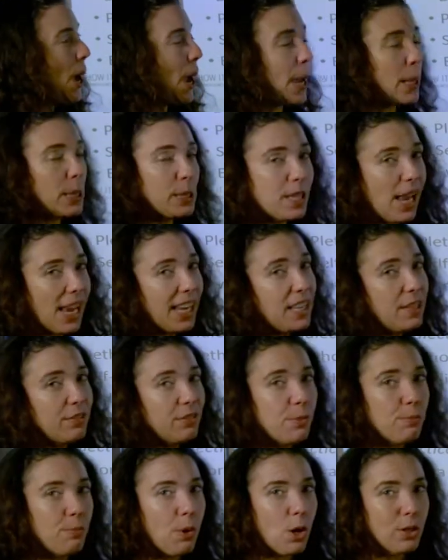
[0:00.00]
It's
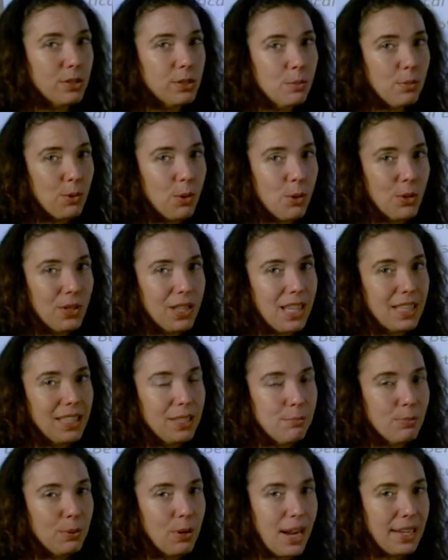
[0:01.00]
even possible
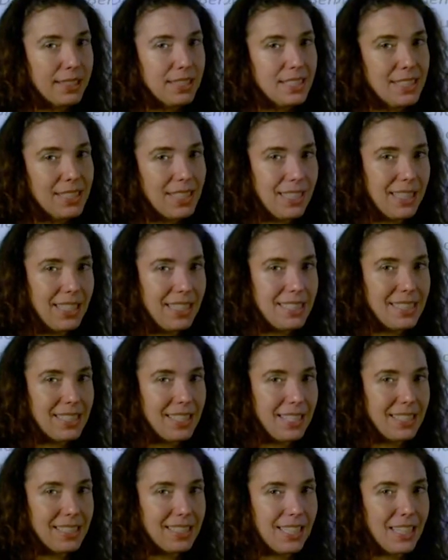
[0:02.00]
that practicing these
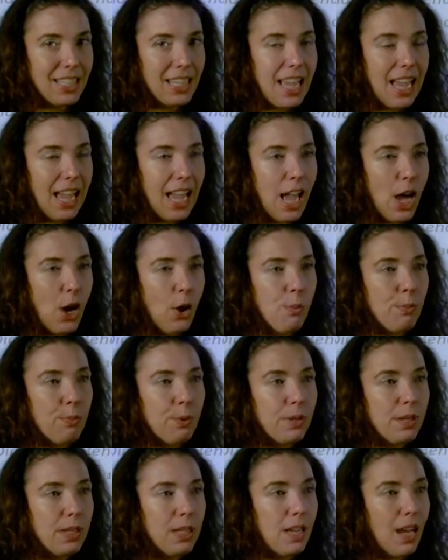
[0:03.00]
things can help,
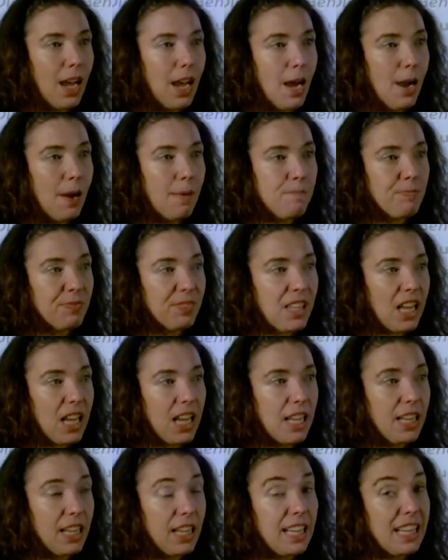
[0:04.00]

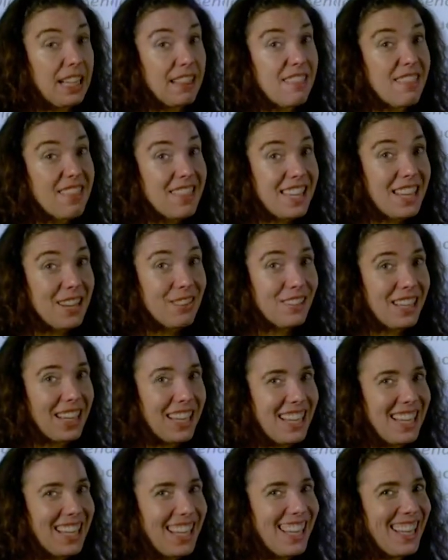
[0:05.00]
in
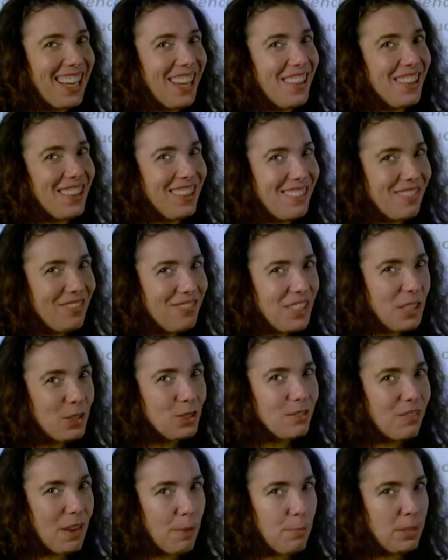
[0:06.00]
theory, the field
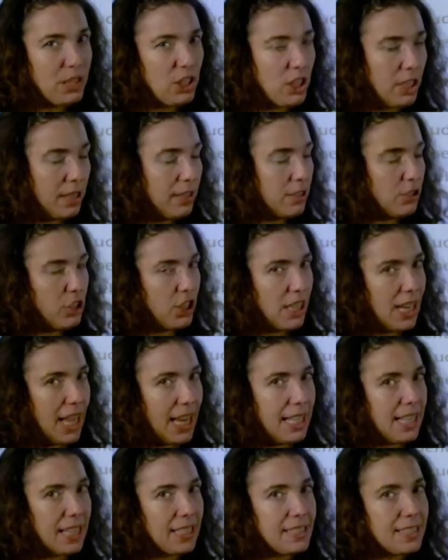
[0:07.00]
of
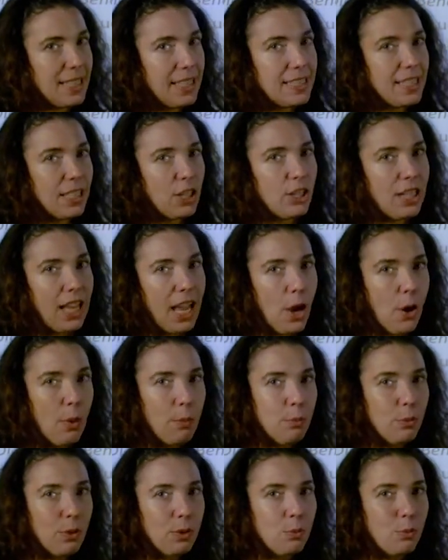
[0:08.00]
epigenetics says it could
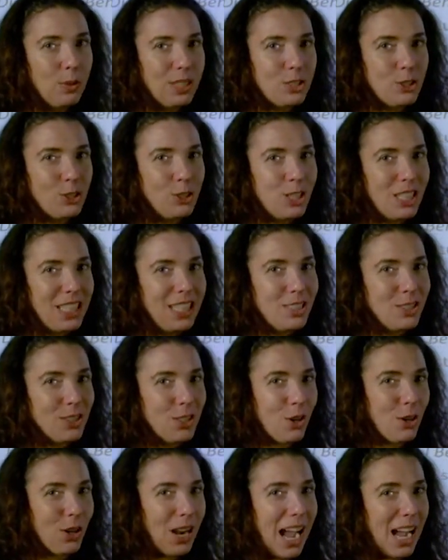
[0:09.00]
help with which genes
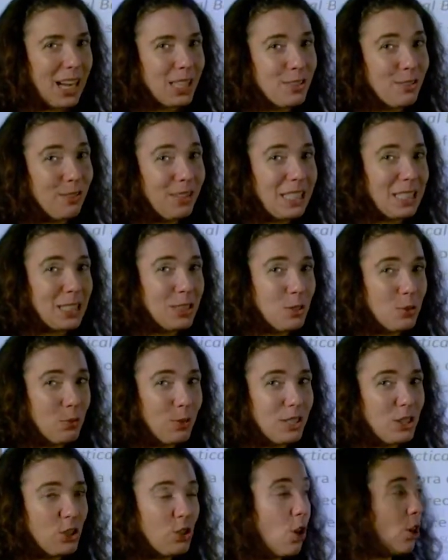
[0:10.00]
are activated,
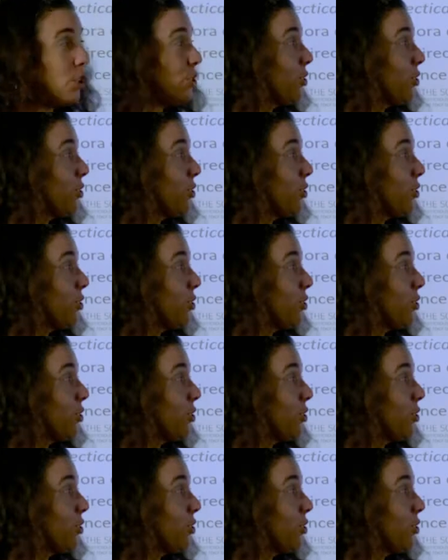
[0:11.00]
switched on